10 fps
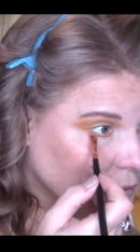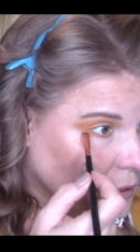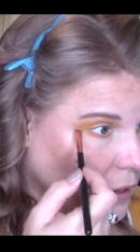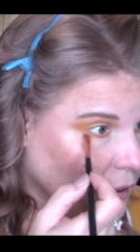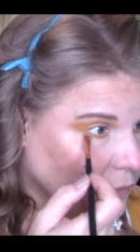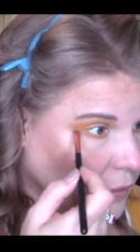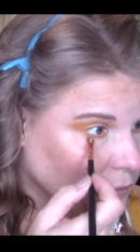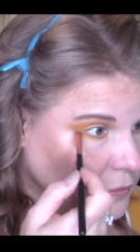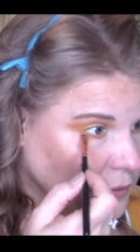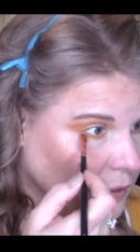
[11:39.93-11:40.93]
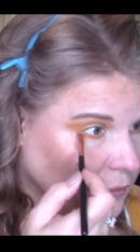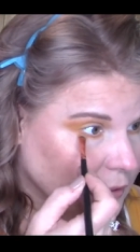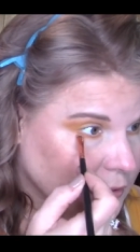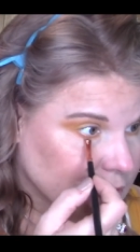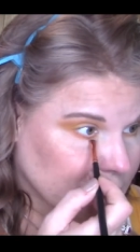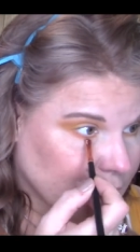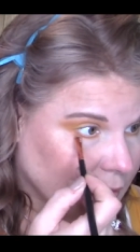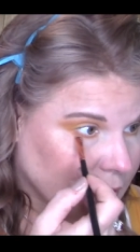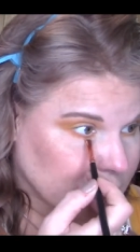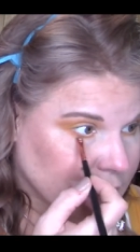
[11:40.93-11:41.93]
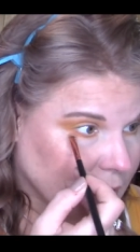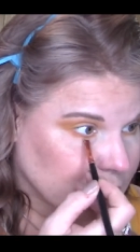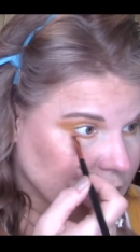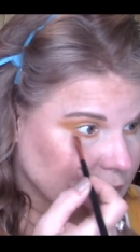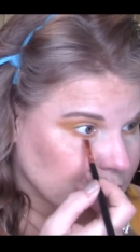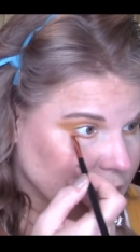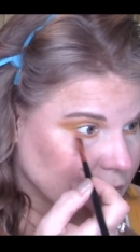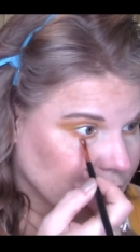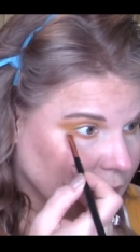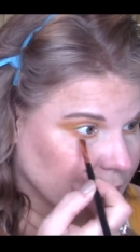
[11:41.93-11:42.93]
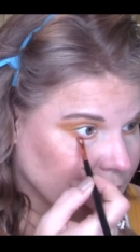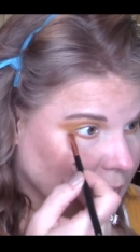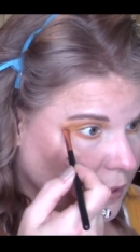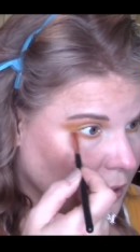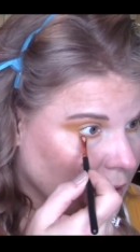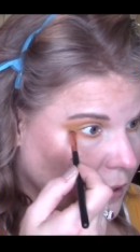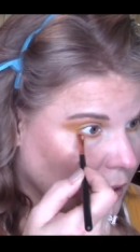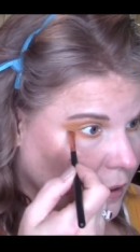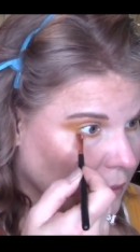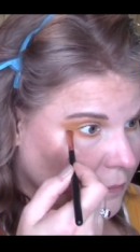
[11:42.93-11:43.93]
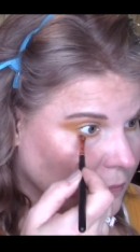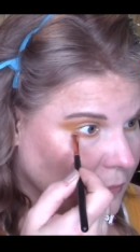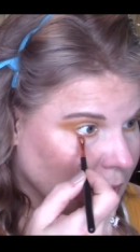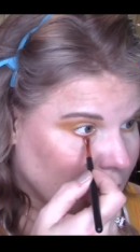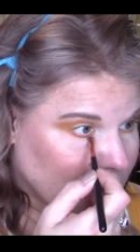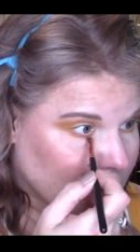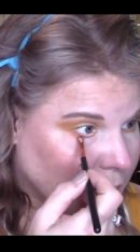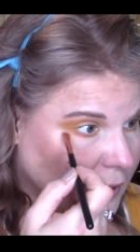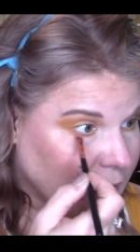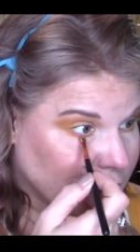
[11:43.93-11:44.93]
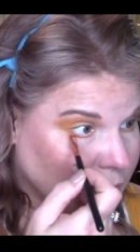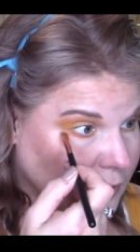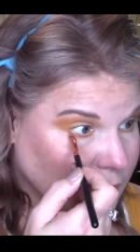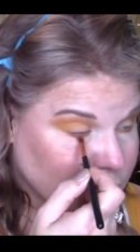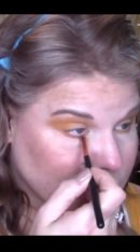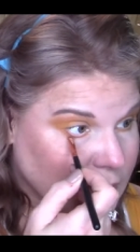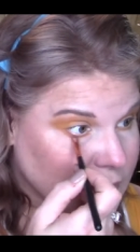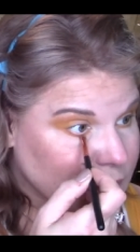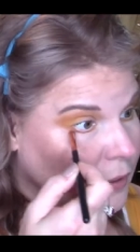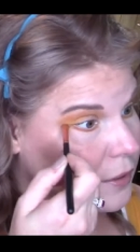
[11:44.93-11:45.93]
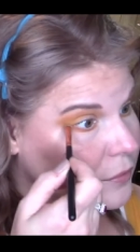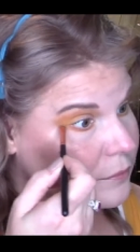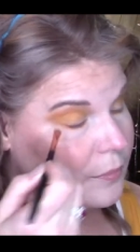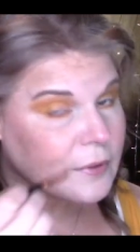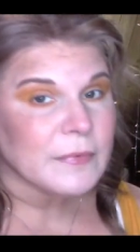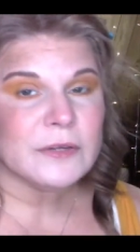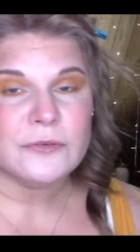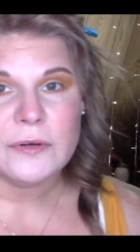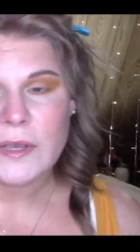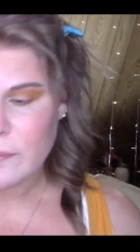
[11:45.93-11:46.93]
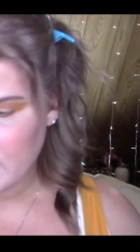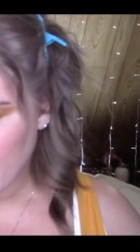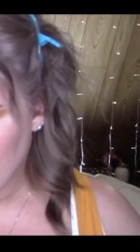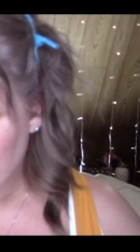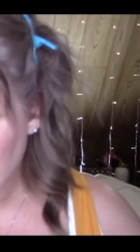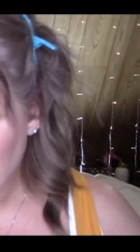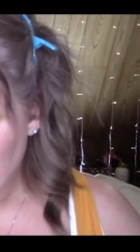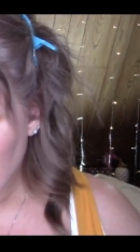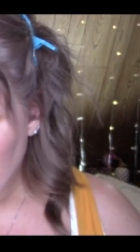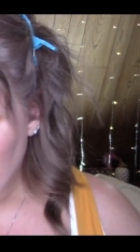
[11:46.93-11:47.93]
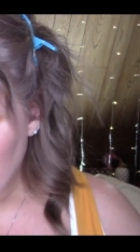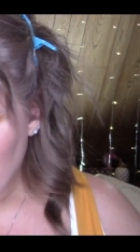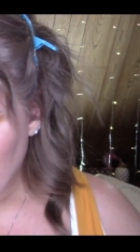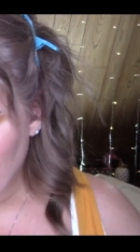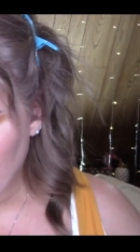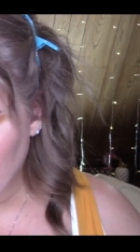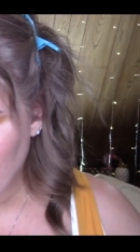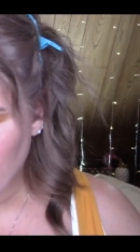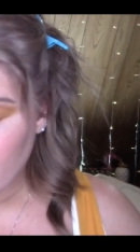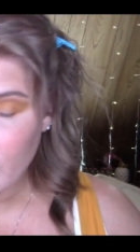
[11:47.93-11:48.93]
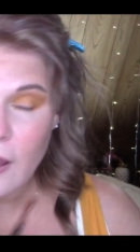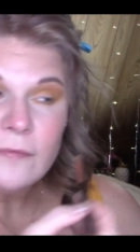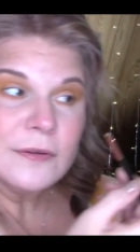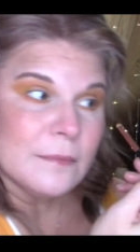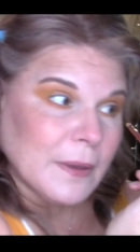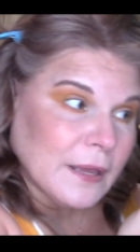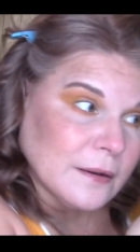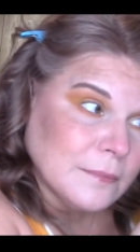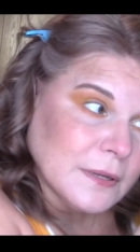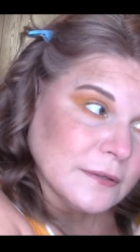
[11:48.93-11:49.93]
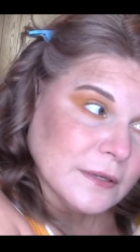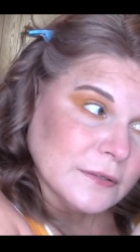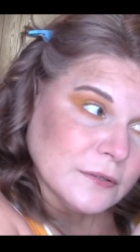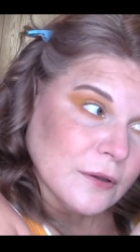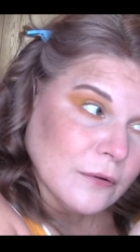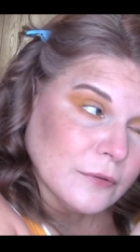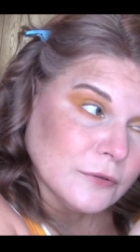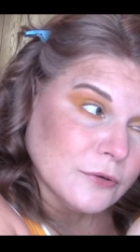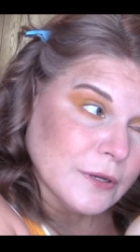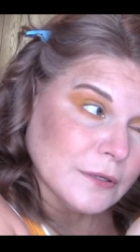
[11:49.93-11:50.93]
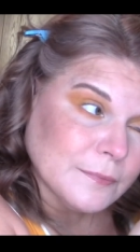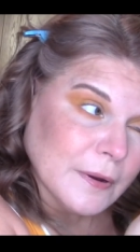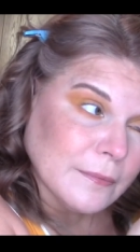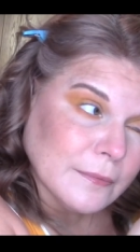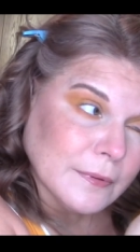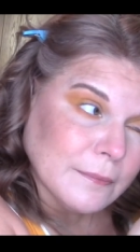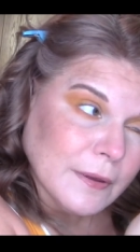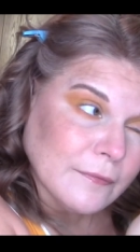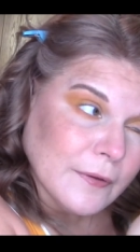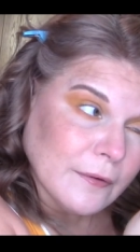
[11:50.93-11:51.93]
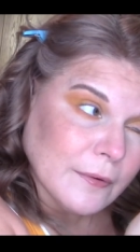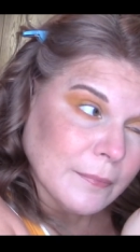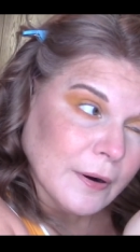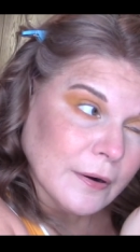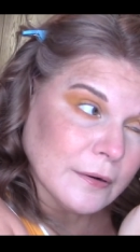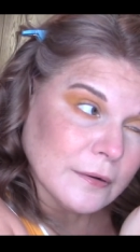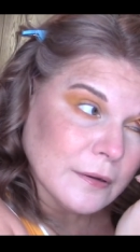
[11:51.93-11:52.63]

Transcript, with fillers: to have all those decorations out and, and just enjoy them. Um, we get a real tree, so I couldn't put my tree up yet. I, have often debated because I so the tree is probably my favorite part.